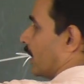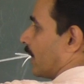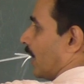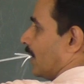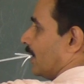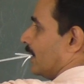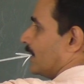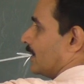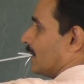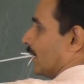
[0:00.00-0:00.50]

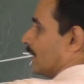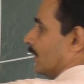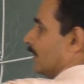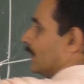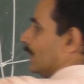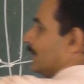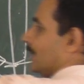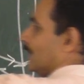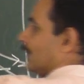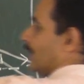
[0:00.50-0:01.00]

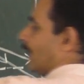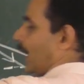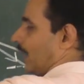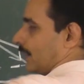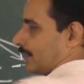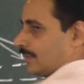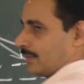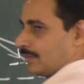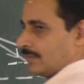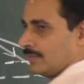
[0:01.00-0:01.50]
condition, this is
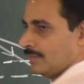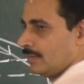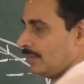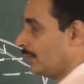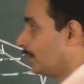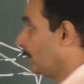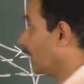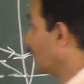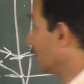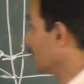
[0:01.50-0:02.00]
erect,
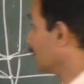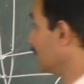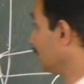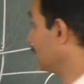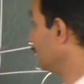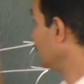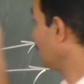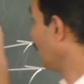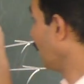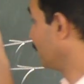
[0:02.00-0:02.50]
because
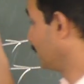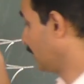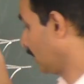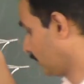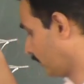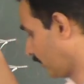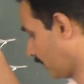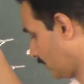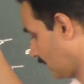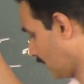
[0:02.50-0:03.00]
this is the
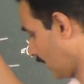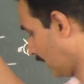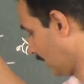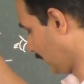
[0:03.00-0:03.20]
object for the